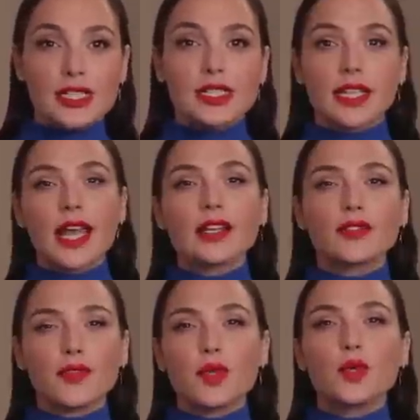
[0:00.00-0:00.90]
a
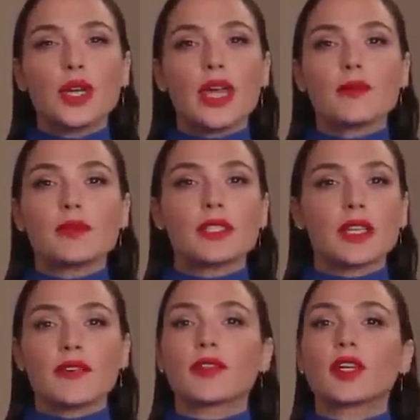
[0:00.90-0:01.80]
select few games
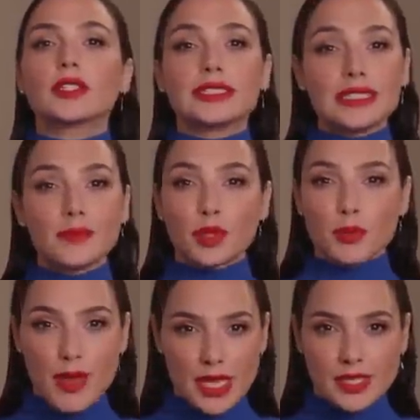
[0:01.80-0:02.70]
deliver a deeper
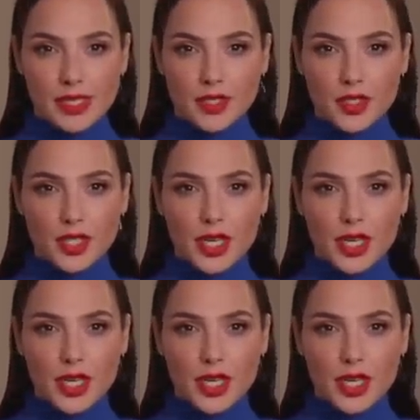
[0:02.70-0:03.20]
message.